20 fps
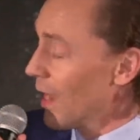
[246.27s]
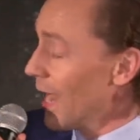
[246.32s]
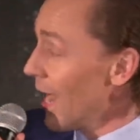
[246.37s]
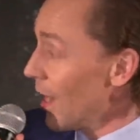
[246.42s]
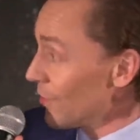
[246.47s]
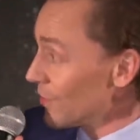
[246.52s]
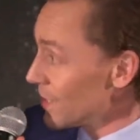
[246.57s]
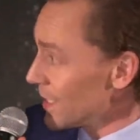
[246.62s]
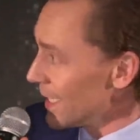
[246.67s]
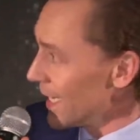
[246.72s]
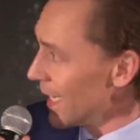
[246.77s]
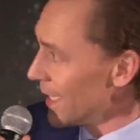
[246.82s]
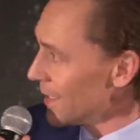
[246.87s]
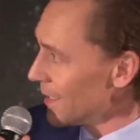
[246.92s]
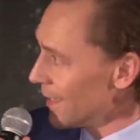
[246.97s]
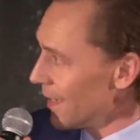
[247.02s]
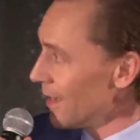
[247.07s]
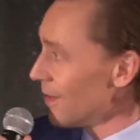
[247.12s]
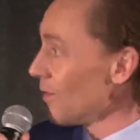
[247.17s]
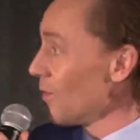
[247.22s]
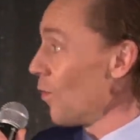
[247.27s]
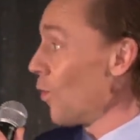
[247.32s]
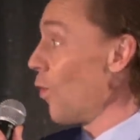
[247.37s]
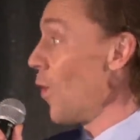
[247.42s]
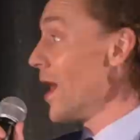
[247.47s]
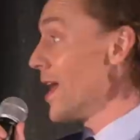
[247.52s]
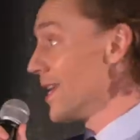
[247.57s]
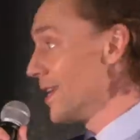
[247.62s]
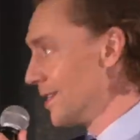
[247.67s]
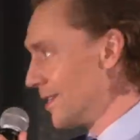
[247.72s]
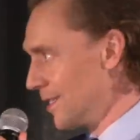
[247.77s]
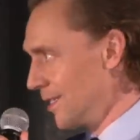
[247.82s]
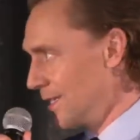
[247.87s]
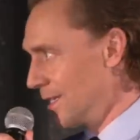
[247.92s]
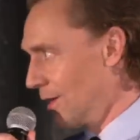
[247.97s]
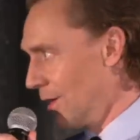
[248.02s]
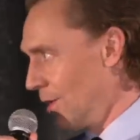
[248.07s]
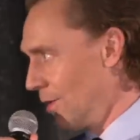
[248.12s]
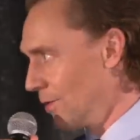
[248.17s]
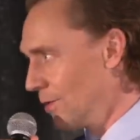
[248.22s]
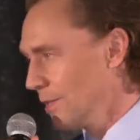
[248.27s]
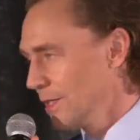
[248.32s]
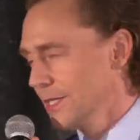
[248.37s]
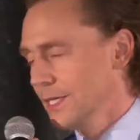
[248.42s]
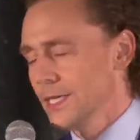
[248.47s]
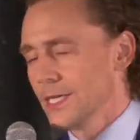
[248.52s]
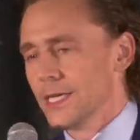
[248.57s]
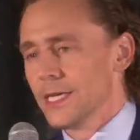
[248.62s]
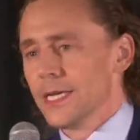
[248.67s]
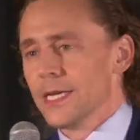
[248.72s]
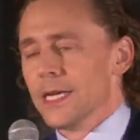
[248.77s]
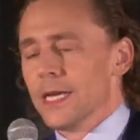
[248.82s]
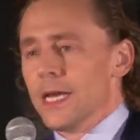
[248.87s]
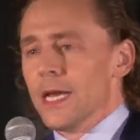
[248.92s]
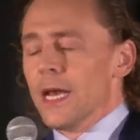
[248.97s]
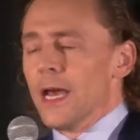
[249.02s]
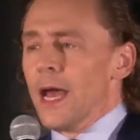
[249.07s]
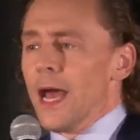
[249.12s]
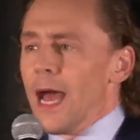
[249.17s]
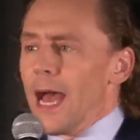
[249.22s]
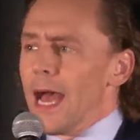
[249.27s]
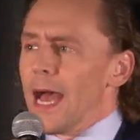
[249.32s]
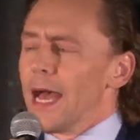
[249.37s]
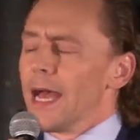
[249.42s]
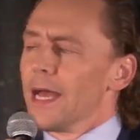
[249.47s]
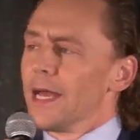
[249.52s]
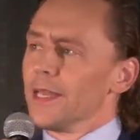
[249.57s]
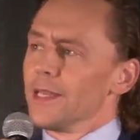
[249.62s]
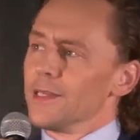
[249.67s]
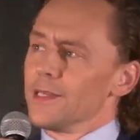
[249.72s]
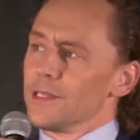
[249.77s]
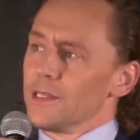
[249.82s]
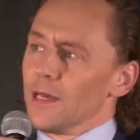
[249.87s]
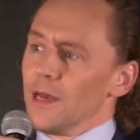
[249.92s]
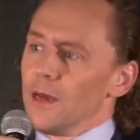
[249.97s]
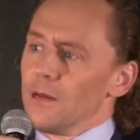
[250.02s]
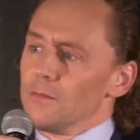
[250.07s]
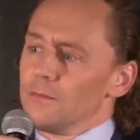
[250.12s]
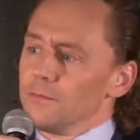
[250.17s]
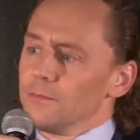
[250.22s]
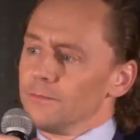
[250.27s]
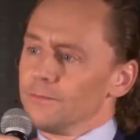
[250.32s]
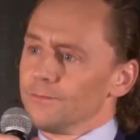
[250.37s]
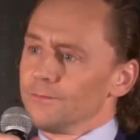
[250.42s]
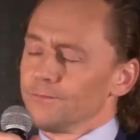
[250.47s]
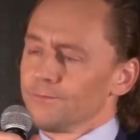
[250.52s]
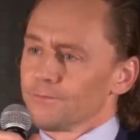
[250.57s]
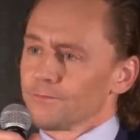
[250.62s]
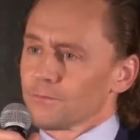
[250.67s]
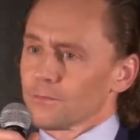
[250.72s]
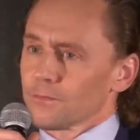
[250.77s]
How does he get there? When does he go? And